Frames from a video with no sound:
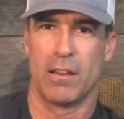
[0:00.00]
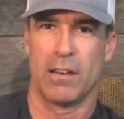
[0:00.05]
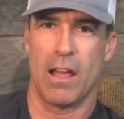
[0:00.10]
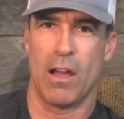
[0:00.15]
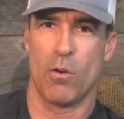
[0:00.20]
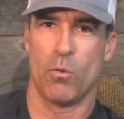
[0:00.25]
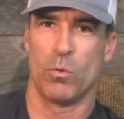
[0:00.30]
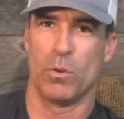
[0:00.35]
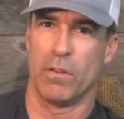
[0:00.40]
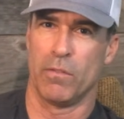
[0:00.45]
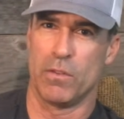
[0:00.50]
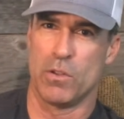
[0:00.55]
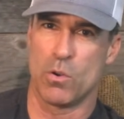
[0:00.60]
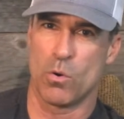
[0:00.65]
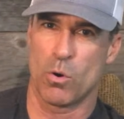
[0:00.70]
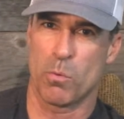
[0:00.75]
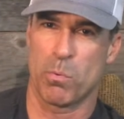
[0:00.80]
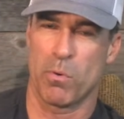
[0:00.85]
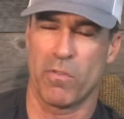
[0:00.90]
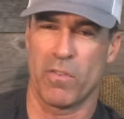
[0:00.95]
Now, if
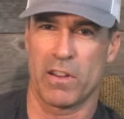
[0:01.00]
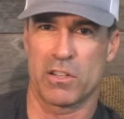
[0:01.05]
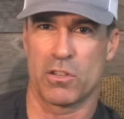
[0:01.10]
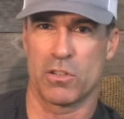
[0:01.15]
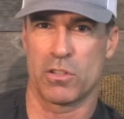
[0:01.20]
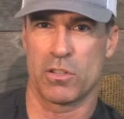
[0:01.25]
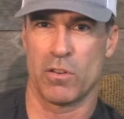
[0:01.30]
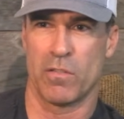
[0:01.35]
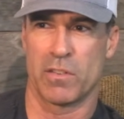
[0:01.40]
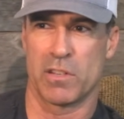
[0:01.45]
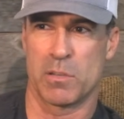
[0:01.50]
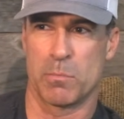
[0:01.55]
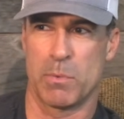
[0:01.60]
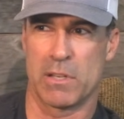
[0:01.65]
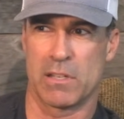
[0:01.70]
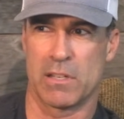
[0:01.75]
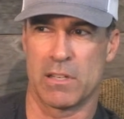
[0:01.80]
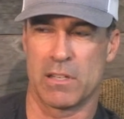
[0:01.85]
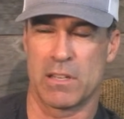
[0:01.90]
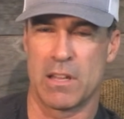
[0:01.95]
your professional services
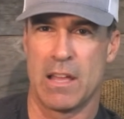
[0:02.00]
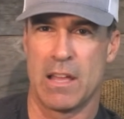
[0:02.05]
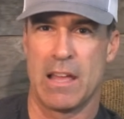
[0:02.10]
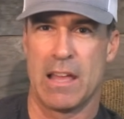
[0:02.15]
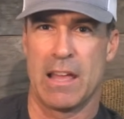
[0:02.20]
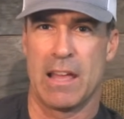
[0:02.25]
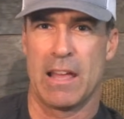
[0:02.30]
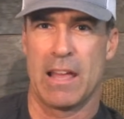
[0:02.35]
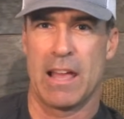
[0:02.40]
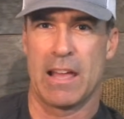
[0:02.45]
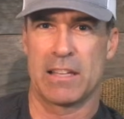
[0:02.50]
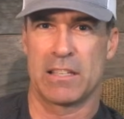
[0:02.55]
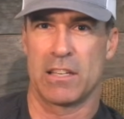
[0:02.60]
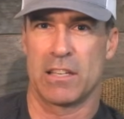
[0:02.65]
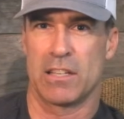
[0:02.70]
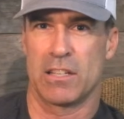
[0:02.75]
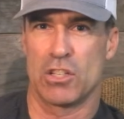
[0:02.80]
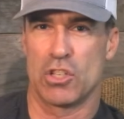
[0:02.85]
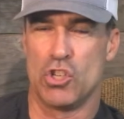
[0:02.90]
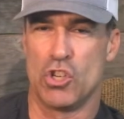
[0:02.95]
business has
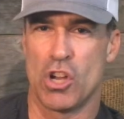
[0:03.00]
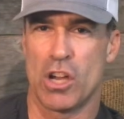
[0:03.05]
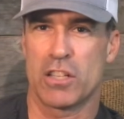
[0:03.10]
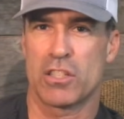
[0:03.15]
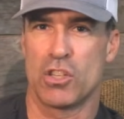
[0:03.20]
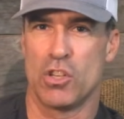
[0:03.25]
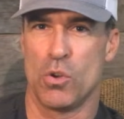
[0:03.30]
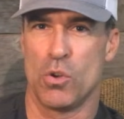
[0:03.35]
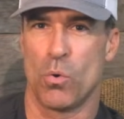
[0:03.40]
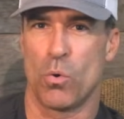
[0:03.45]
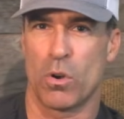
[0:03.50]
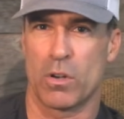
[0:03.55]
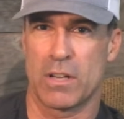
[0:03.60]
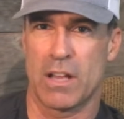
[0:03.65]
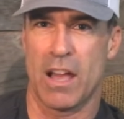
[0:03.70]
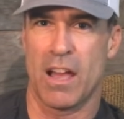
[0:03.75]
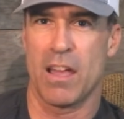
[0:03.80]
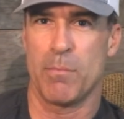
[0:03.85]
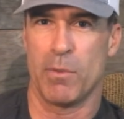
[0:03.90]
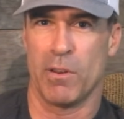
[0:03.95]
just your
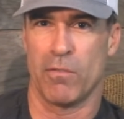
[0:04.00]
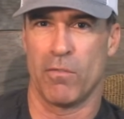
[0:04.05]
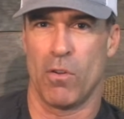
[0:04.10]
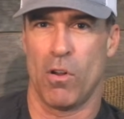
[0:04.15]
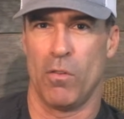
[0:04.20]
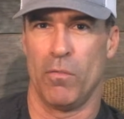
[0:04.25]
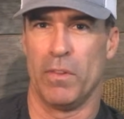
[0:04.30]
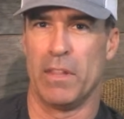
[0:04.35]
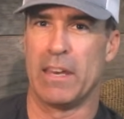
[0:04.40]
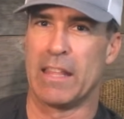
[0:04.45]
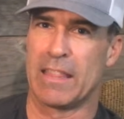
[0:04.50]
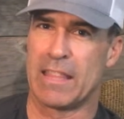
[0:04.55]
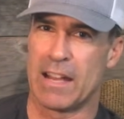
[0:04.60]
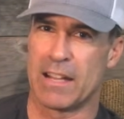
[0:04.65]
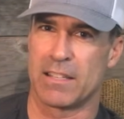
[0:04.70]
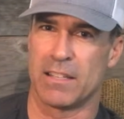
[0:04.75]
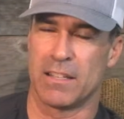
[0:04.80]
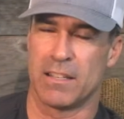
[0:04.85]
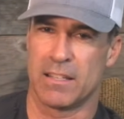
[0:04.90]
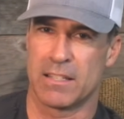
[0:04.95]
time involved in it,
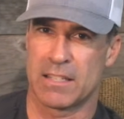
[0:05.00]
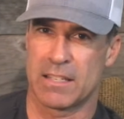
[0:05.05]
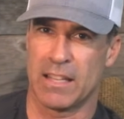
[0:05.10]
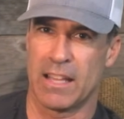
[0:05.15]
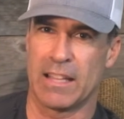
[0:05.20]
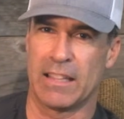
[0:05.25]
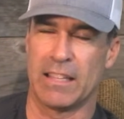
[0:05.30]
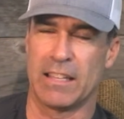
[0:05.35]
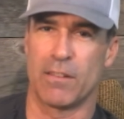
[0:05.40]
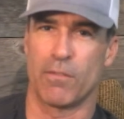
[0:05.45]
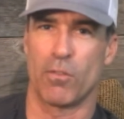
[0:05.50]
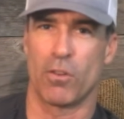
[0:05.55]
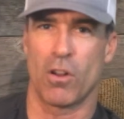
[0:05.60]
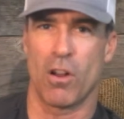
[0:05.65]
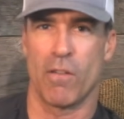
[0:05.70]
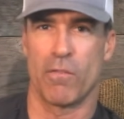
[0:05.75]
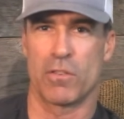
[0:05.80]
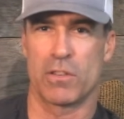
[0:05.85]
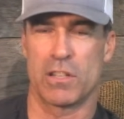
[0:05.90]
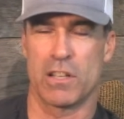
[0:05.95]
that's a slightly different
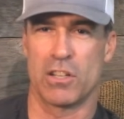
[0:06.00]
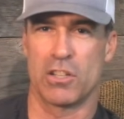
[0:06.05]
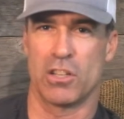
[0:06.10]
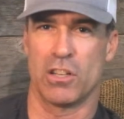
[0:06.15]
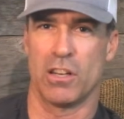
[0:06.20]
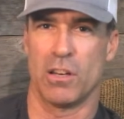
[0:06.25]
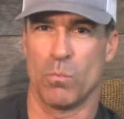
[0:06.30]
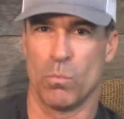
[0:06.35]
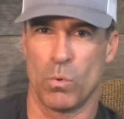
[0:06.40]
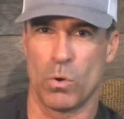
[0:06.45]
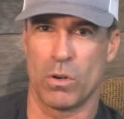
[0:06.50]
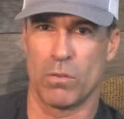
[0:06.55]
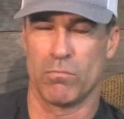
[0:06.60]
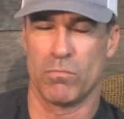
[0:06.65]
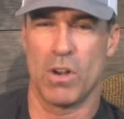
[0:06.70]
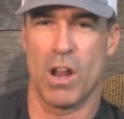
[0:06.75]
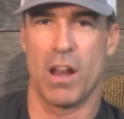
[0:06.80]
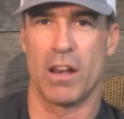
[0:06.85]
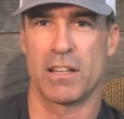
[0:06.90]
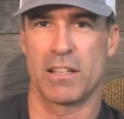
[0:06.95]
conversation, and we're
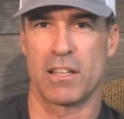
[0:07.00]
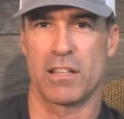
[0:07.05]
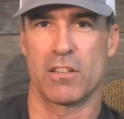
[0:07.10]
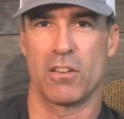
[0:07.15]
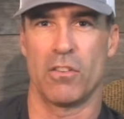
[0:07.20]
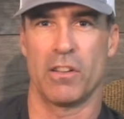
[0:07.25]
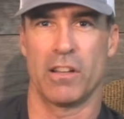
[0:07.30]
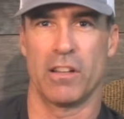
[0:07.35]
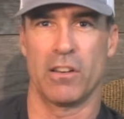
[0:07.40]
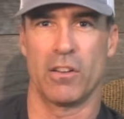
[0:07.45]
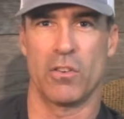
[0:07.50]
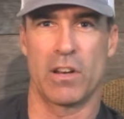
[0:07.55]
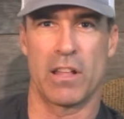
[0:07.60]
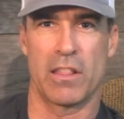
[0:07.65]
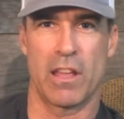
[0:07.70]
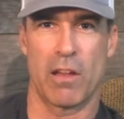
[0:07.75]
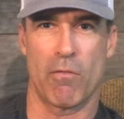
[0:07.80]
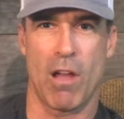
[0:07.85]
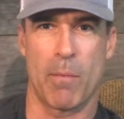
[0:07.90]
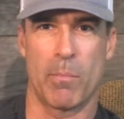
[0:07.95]
not necessarily going to go down
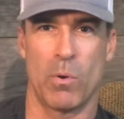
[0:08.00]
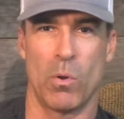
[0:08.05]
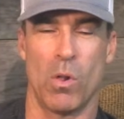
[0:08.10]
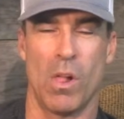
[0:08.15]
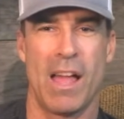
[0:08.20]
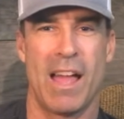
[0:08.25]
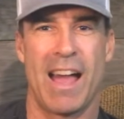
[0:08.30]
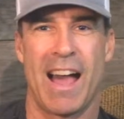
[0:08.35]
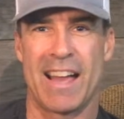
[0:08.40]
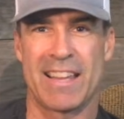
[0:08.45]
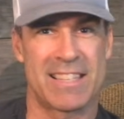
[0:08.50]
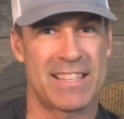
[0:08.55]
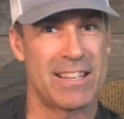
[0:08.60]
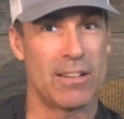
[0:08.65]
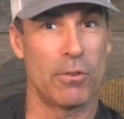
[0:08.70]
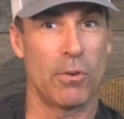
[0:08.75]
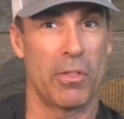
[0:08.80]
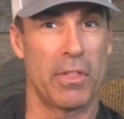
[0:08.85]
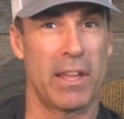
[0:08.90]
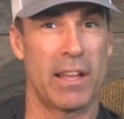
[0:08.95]
that rabbit hole. I
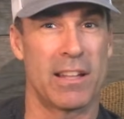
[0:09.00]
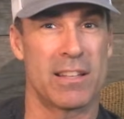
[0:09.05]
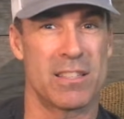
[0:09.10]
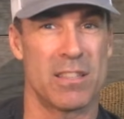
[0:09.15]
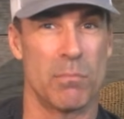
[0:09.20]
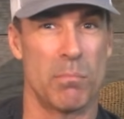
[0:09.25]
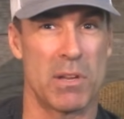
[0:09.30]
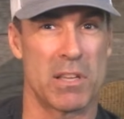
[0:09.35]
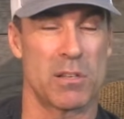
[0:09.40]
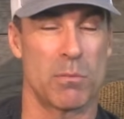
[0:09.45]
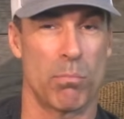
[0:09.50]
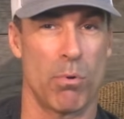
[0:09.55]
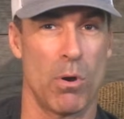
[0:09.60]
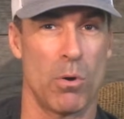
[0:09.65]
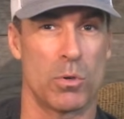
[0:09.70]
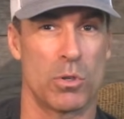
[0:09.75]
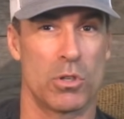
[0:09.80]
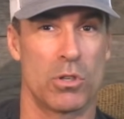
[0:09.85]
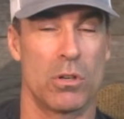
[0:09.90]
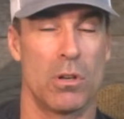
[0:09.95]
still don't think it's the best
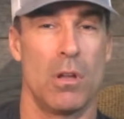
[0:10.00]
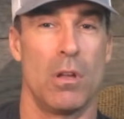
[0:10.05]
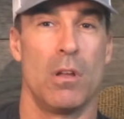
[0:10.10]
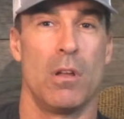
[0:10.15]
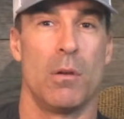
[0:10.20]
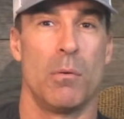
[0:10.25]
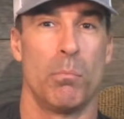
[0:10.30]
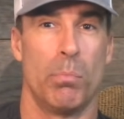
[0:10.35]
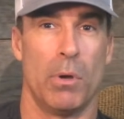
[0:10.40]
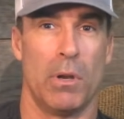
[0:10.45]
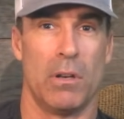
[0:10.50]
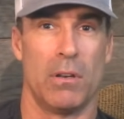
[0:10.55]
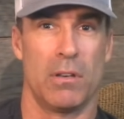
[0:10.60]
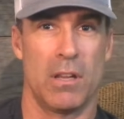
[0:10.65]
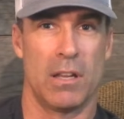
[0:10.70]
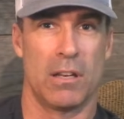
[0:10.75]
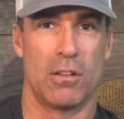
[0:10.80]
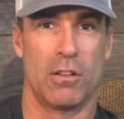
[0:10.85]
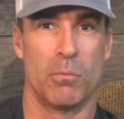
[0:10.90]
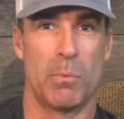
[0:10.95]
approach, but
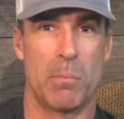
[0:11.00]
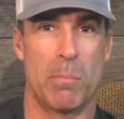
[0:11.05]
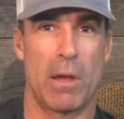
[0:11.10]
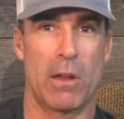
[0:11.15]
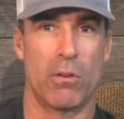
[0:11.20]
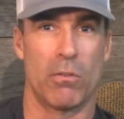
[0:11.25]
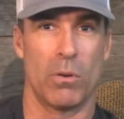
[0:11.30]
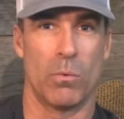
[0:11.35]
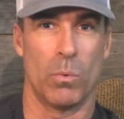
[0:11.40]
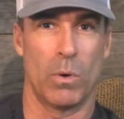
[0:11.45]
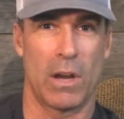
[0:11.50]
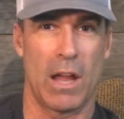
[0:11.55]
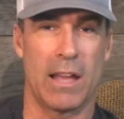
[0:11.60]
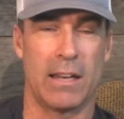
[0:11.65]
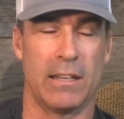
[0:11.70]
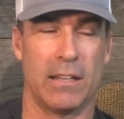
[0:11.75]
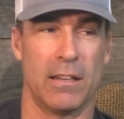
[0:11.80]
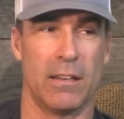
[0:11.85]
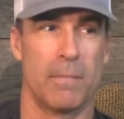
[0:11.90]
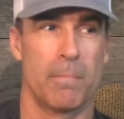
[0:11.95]
it could be better than what I
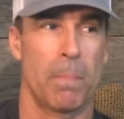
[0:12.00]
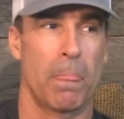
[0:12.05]
did.